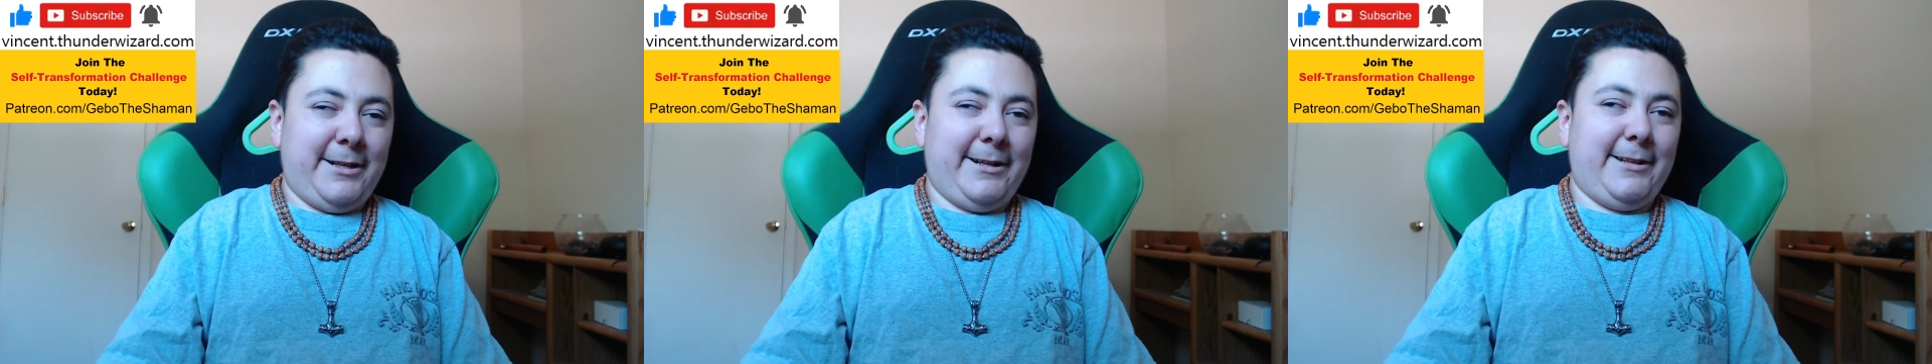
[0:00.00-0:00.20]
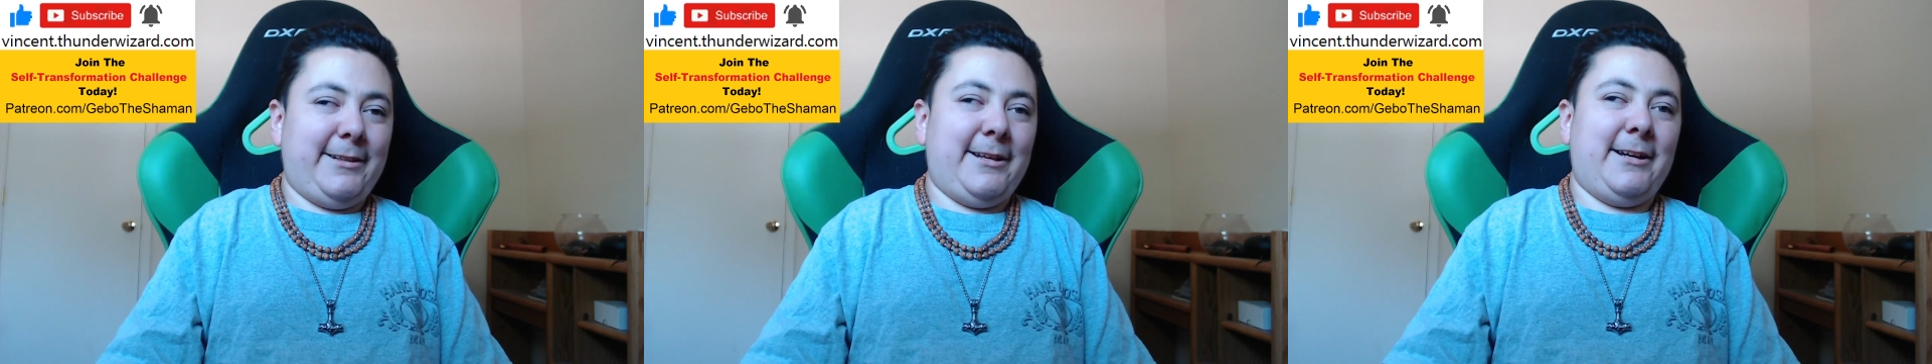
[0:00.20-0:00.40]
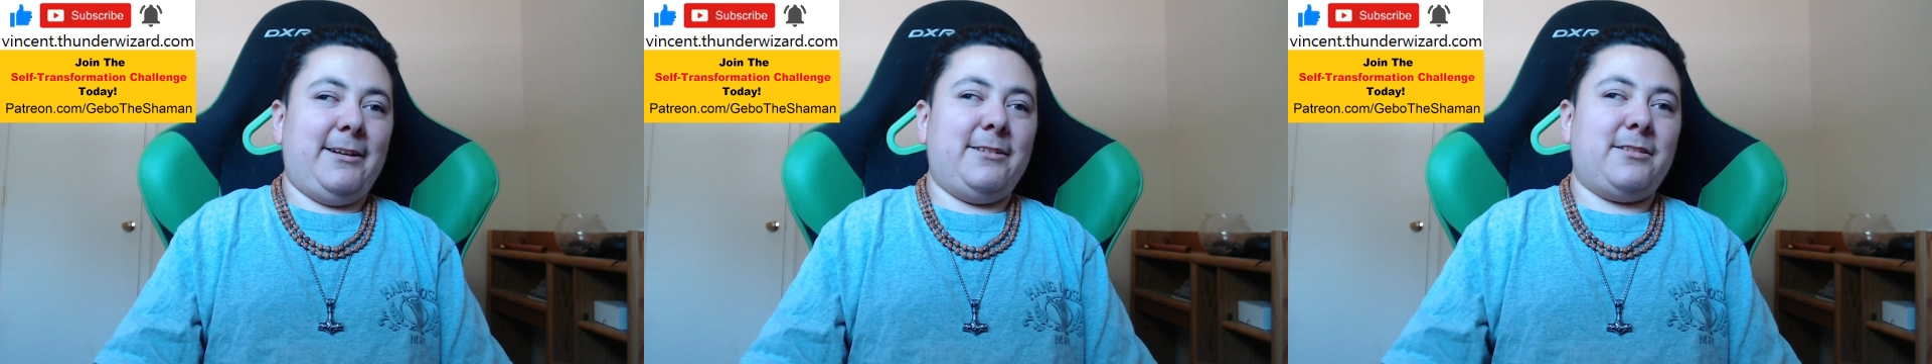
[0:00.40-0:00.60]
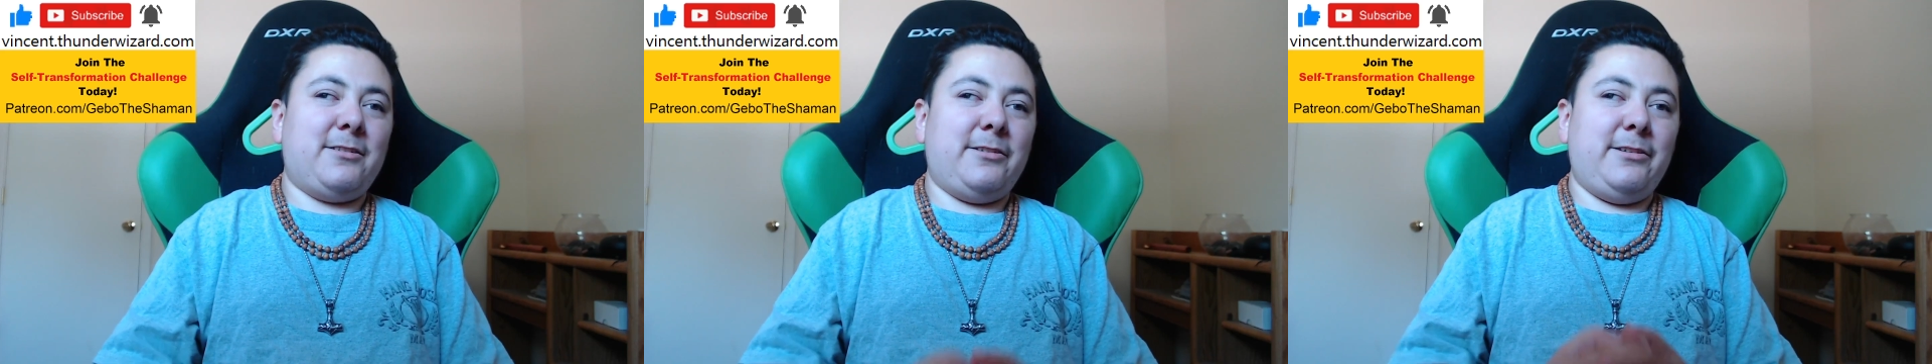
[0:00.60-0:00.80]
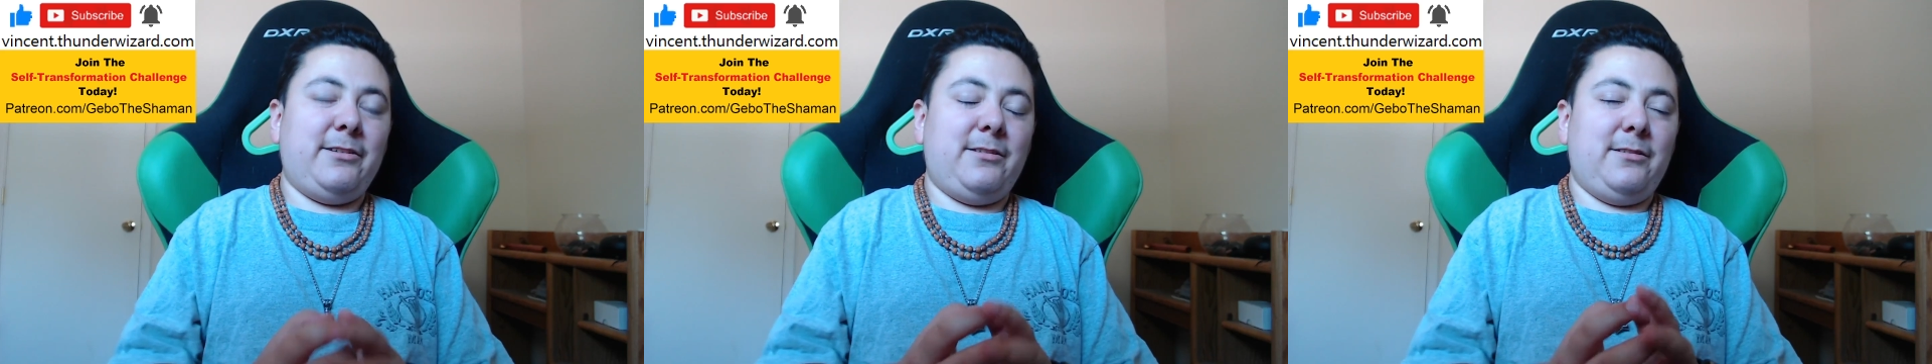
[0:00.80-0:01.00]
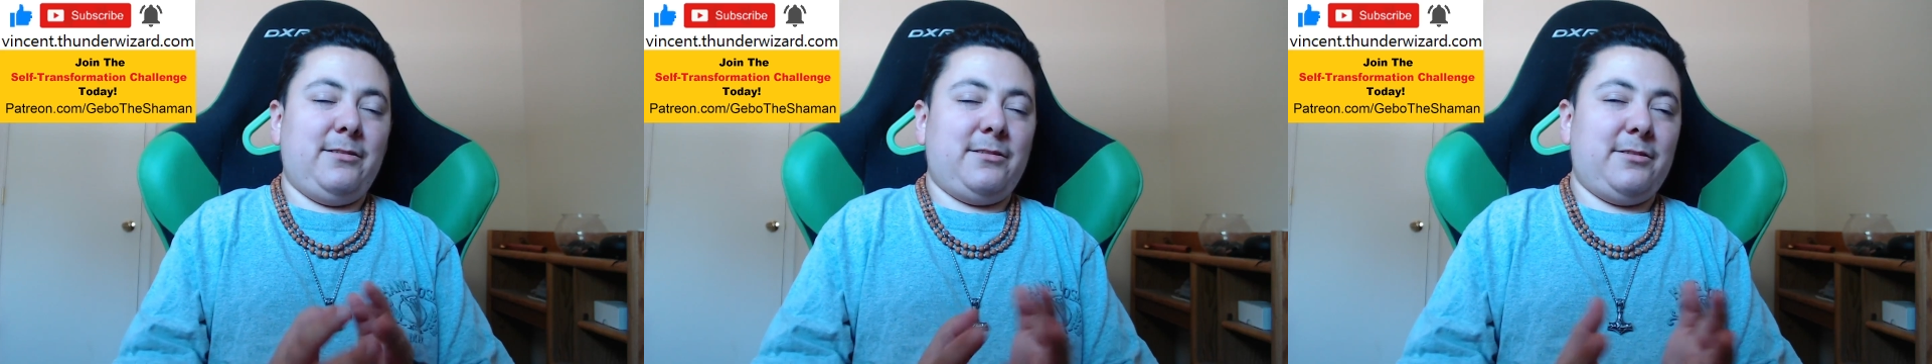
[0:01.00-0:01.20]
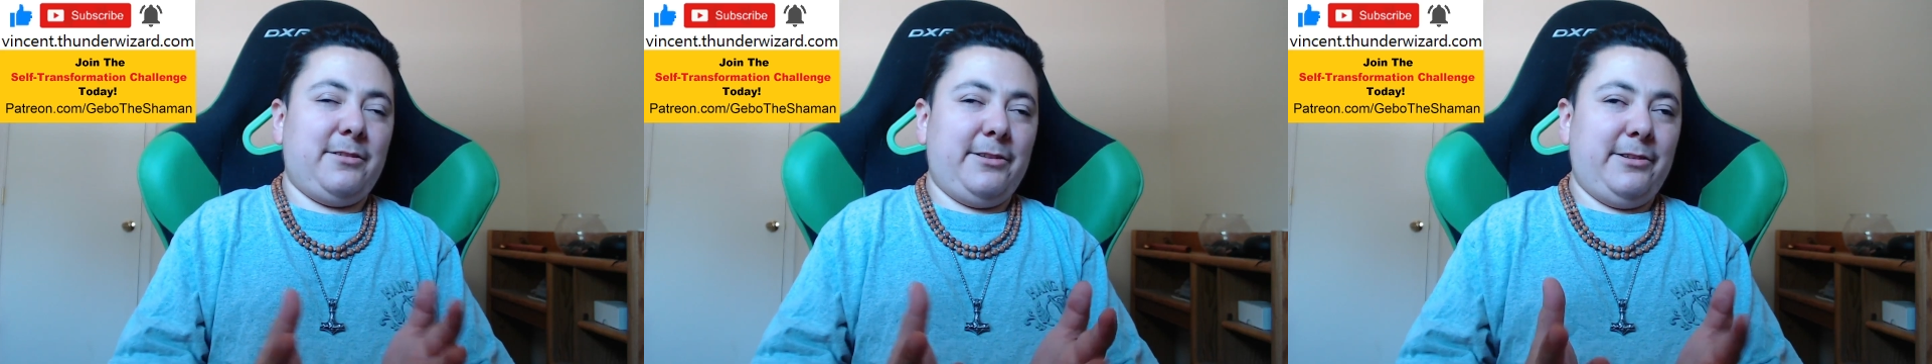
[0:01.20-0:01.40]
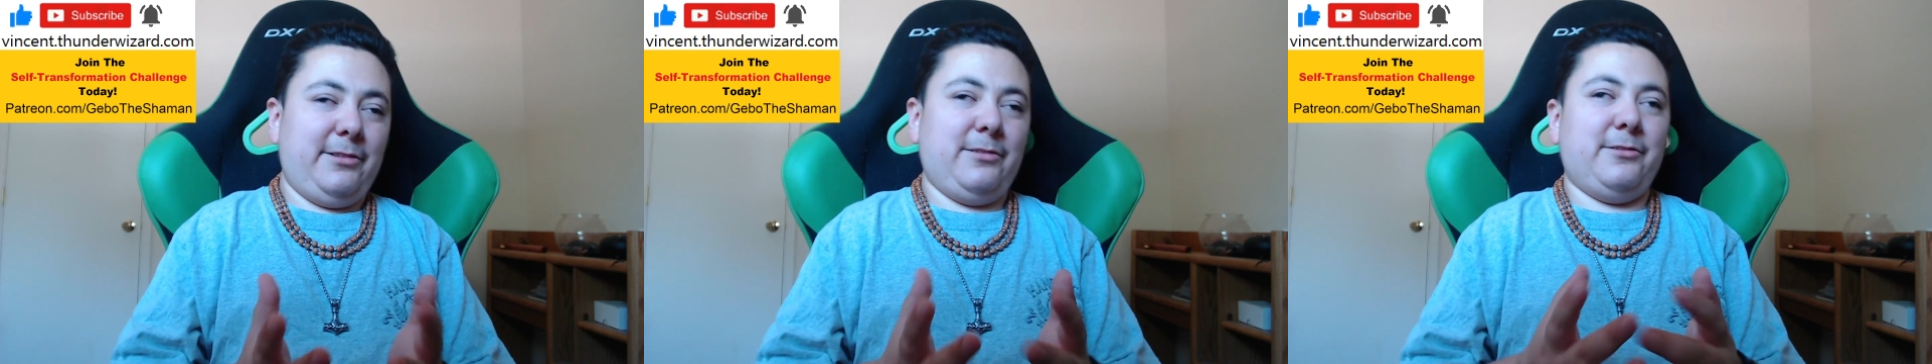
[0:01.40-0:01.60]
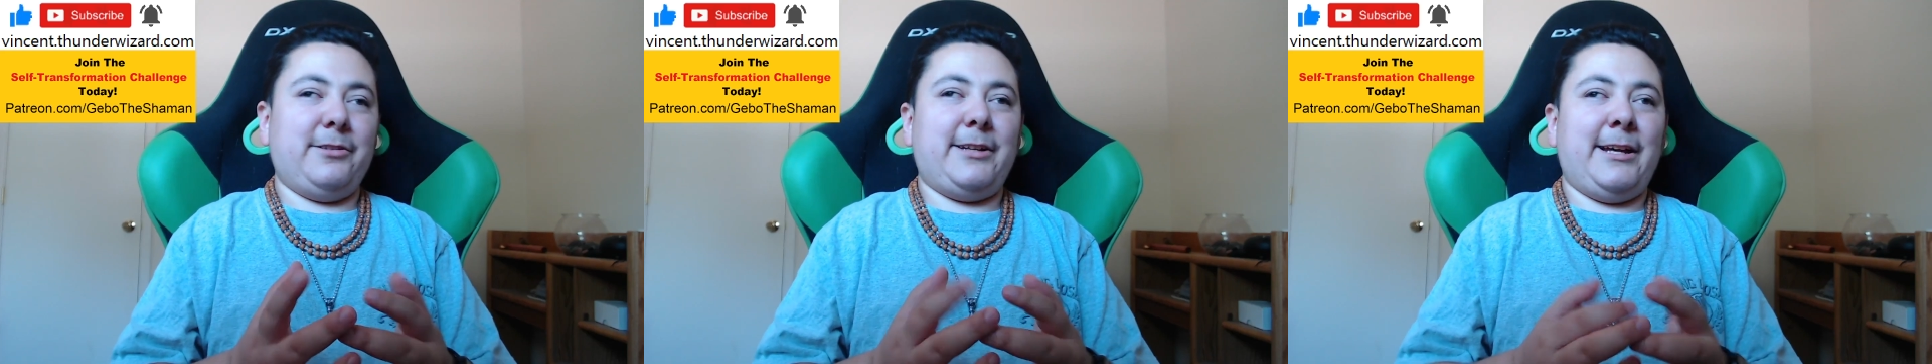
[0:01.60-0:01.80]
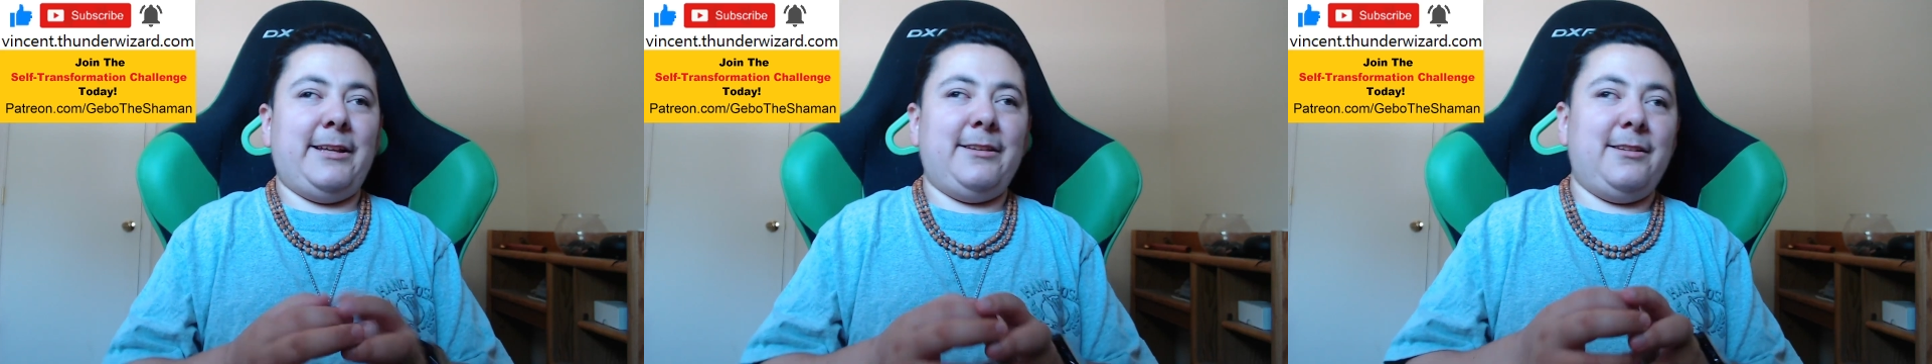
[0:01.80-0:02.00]
in that. So you'll
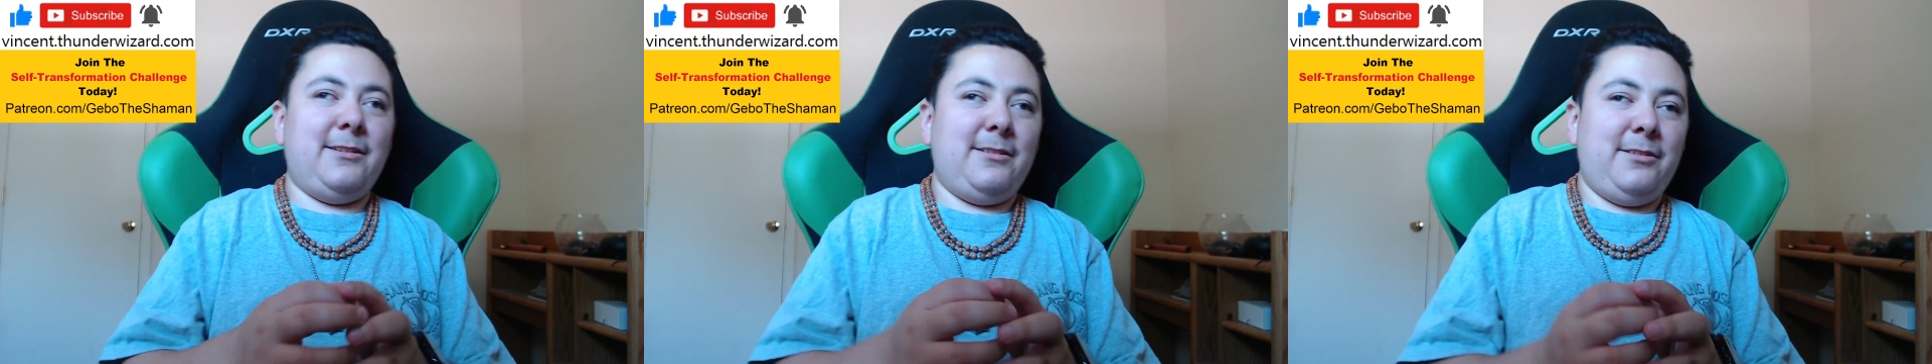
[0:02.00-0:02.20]
get